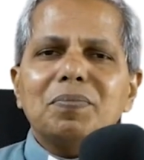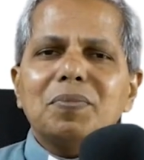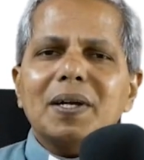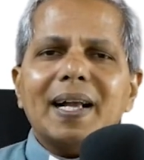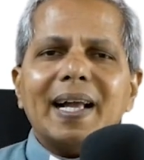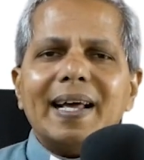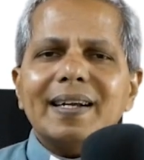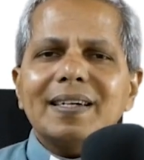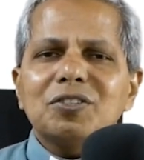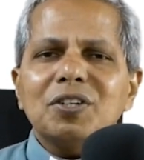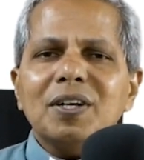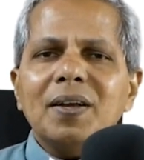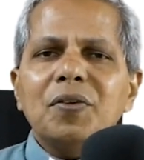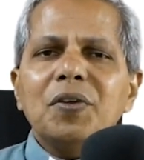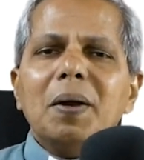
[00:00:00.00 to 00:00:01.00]
character,
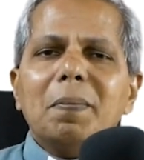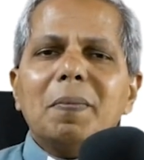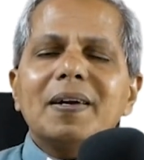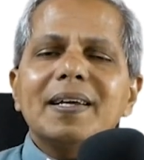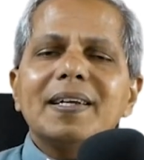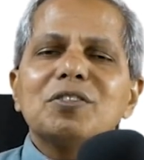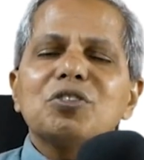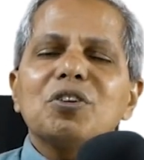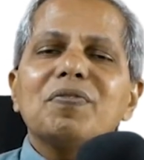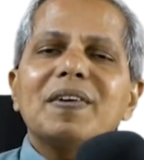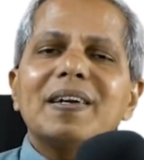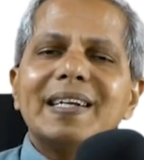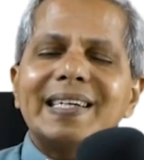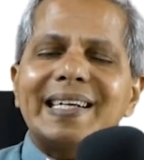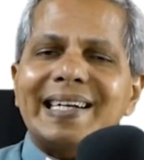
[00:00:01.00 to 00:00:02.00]
but he is of a
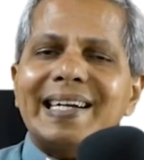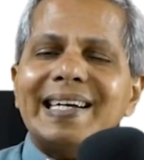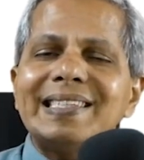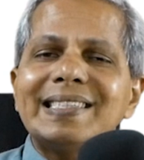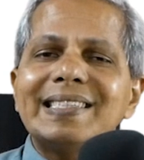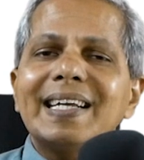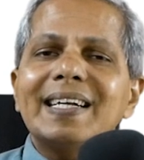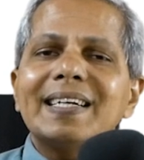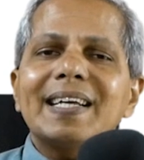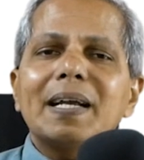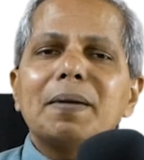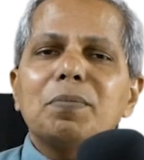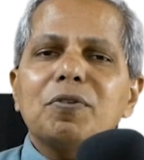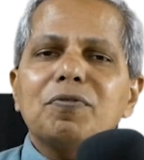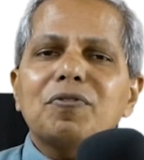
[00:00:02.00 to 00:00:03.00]
Dickensian type
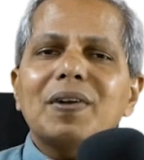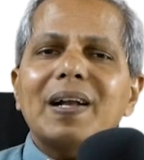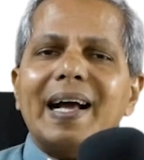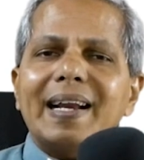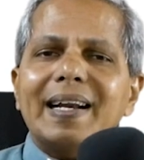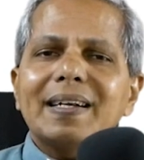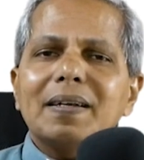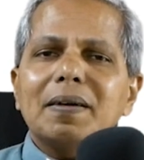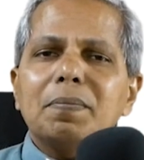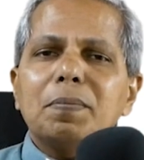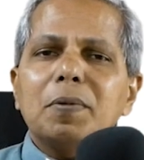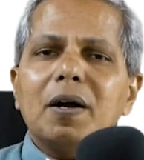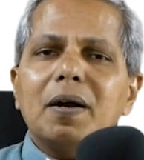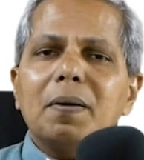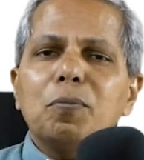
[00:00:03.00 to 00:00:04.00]
of character,
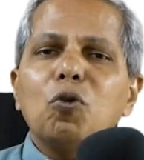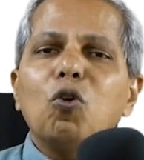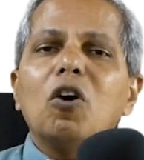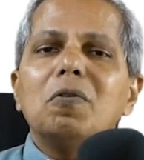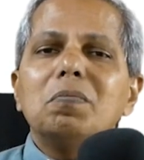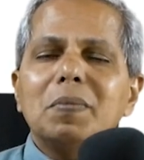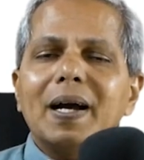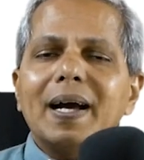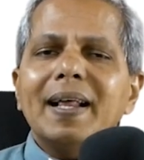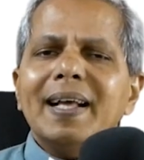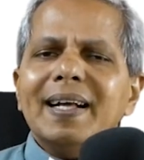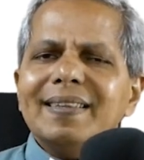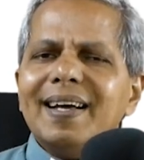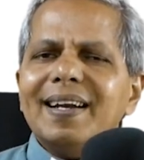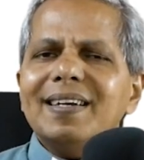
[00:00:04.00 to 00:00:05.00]
poor man.
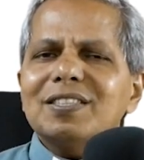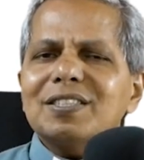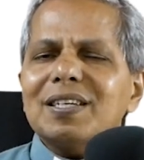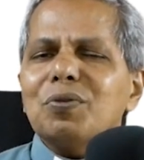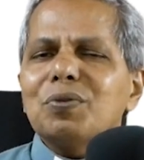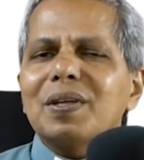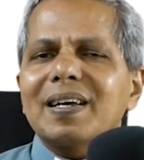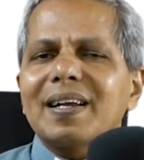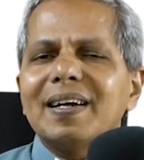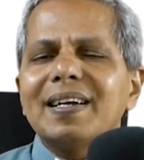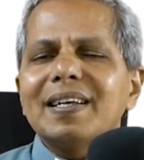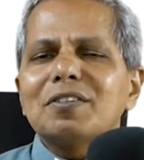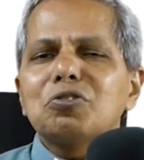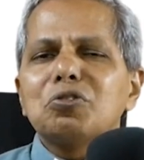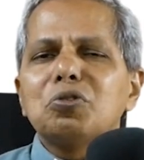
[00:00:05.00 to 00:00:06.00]
That is how the
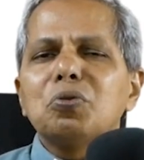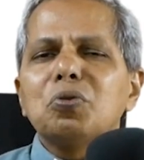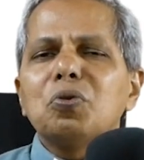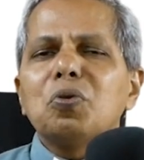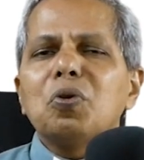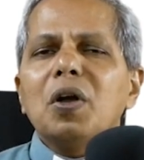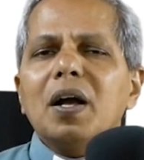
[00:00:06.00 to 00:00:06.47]
critics do